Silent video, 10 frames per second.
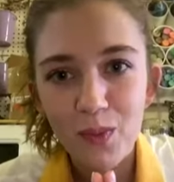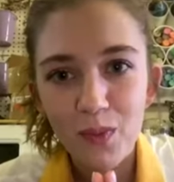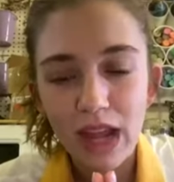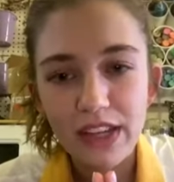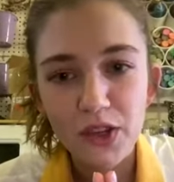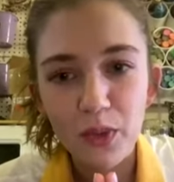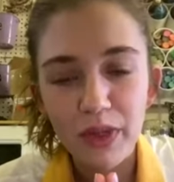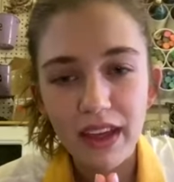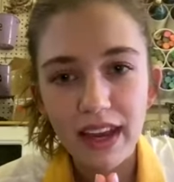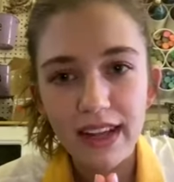Guys, who do we
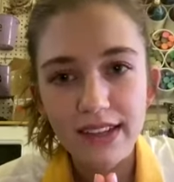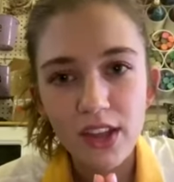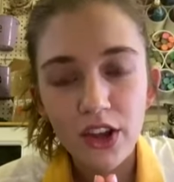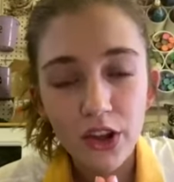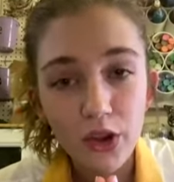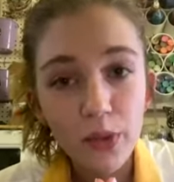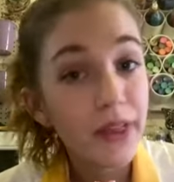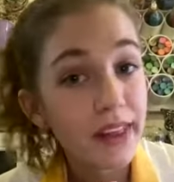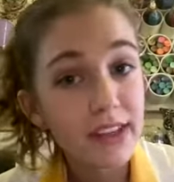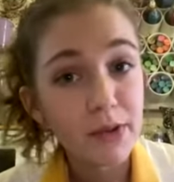think it is? Who do we
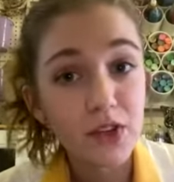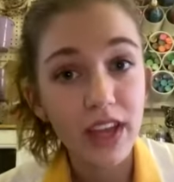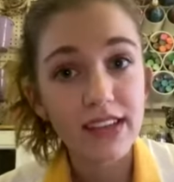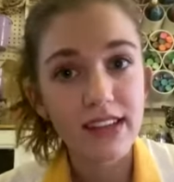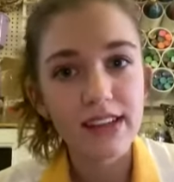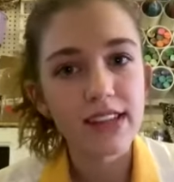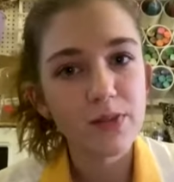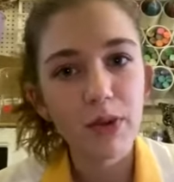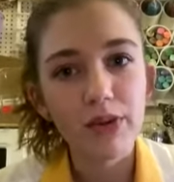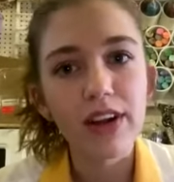think the special guest is? Let's
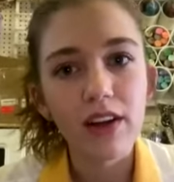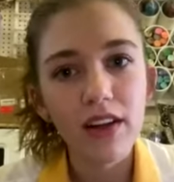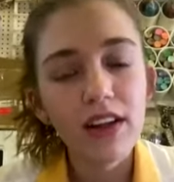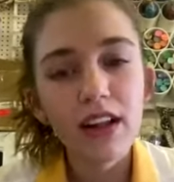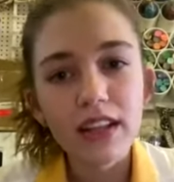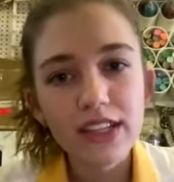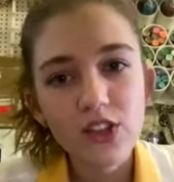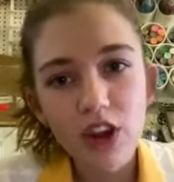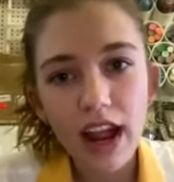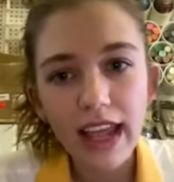be real. Let's
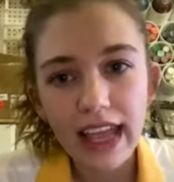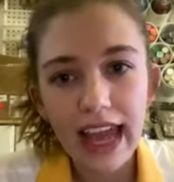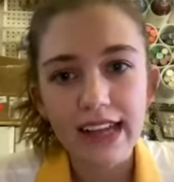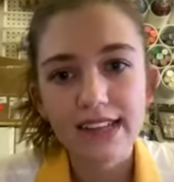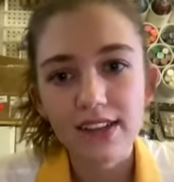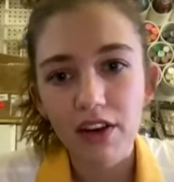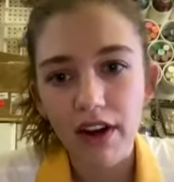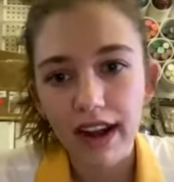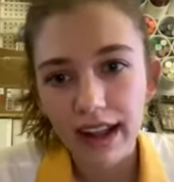try and guess already.